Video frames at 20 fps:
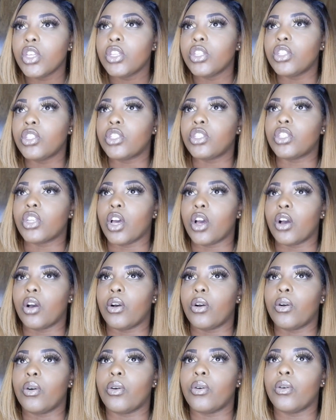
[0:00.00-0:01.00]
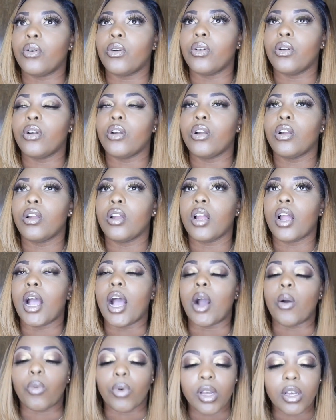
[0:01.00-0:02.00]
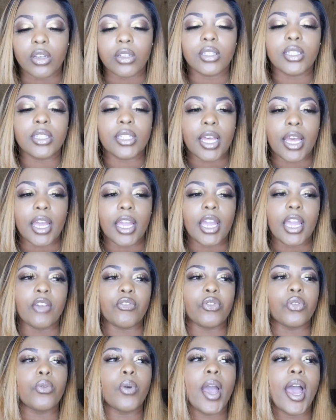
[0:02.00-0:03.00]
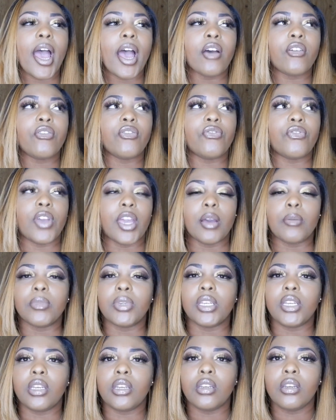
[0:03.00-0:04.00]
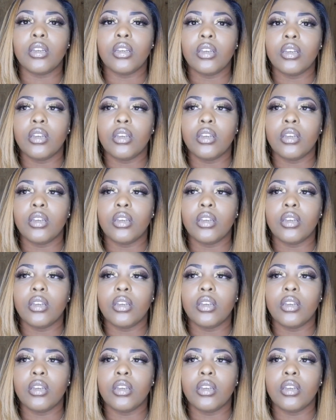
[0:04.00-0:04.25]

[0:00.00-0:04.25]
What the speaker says: So I will say, if you have family